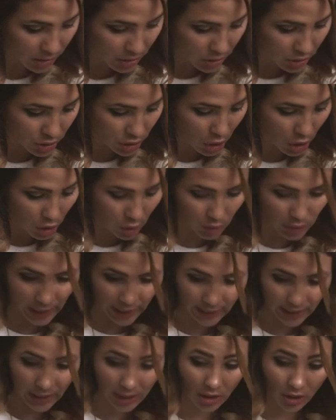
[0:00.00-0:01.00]
So
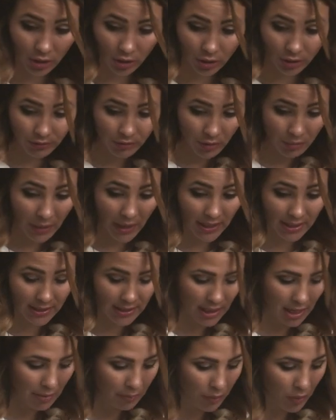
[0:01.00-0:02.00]
like either if you buy
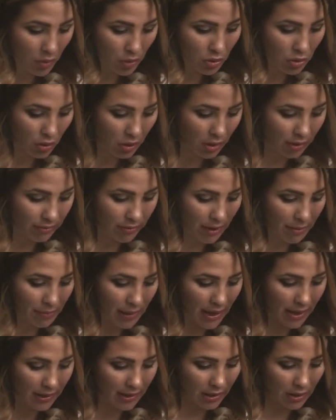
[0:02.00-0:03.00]
samples or if I
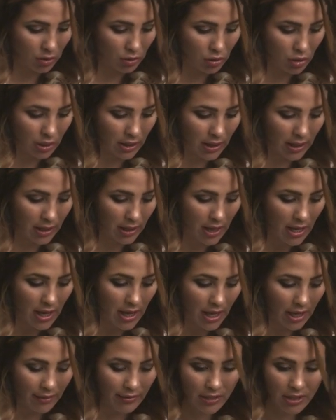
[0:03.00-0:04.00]
buy, like usually
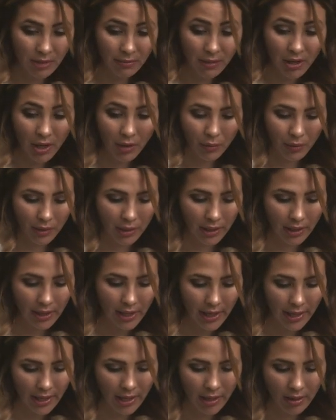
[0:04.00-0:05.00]
if it's something I really
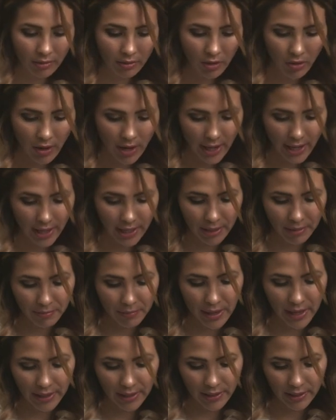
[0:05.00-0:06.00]
like, I'll go ahead and
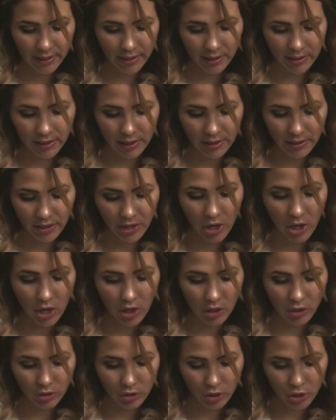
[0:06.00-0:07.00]
buy like a
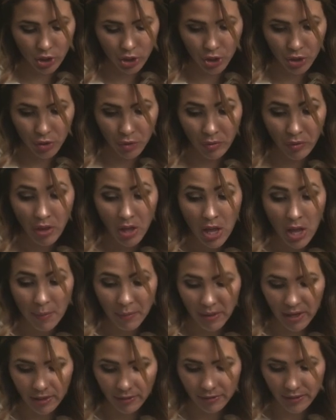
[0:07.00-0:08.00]
yard or two.
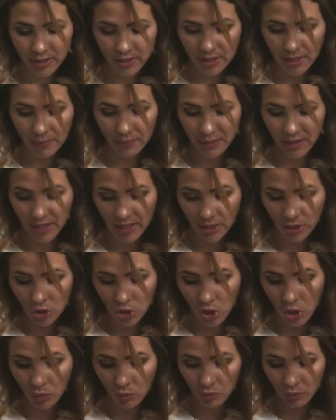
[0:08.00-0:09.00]
But if it's something I
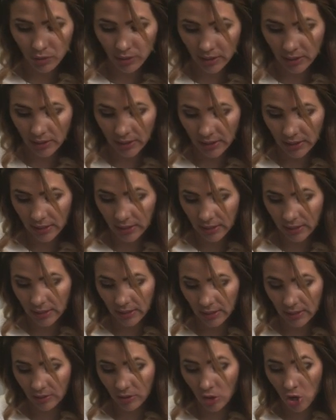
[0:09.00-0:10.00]
don't really
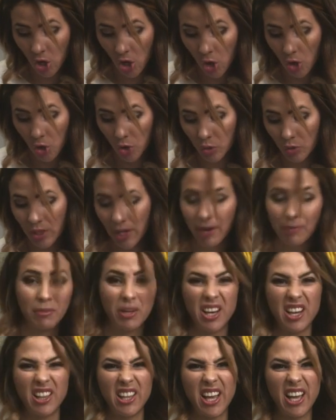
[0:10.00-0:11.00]
know that I'm
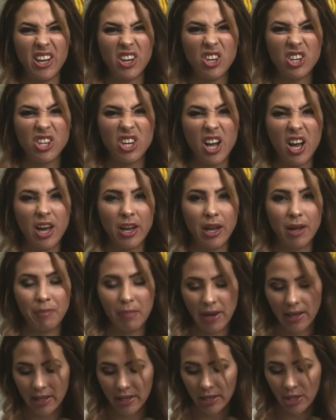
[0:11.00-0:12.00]
gonna like or not, I'll
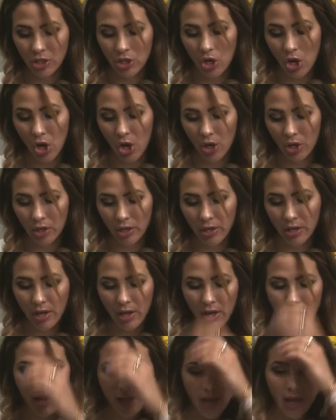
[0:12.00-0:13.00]
buy like a yard
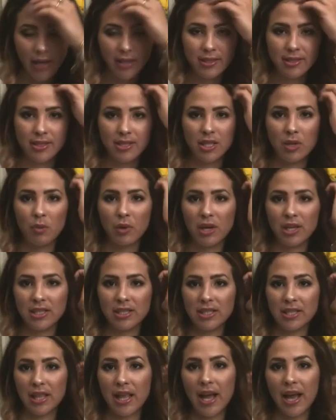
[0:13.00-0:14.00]
and see what
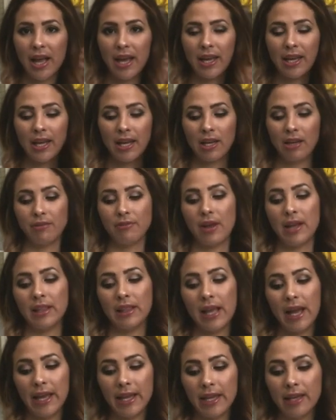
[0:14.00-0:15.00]
it's like. And if I
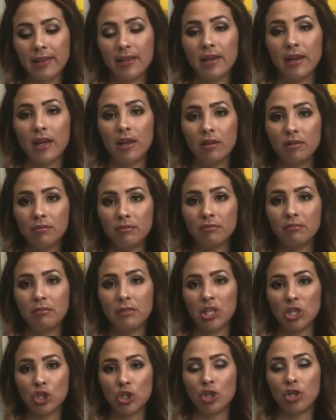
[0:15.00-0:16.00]
like it, then I'll
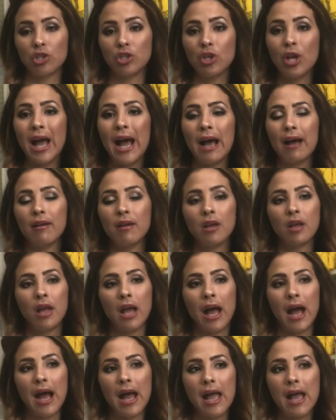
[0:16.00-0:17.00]
make sure
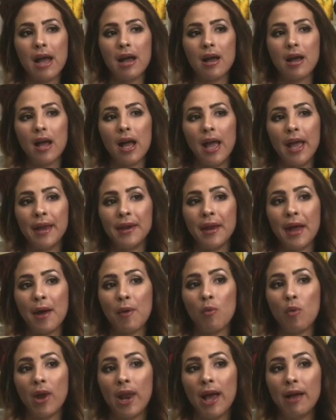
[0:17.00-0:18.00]
and
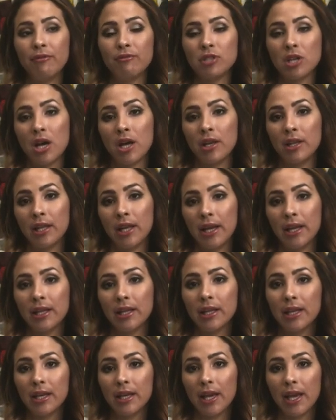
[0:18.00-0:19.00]
what I've done
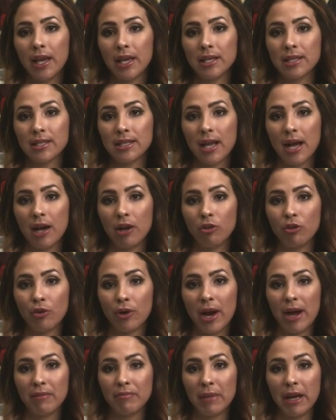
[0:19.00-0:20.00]
lately is I'll
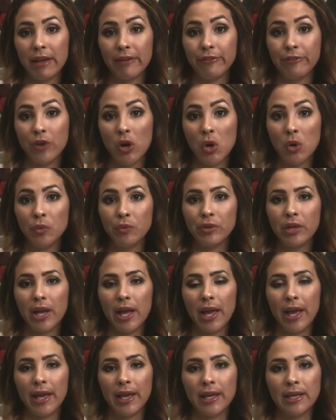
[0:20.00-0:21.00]
grab my phone
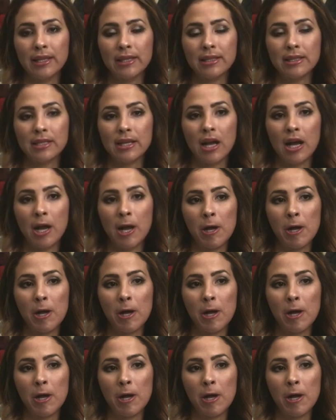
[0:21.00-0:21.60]
and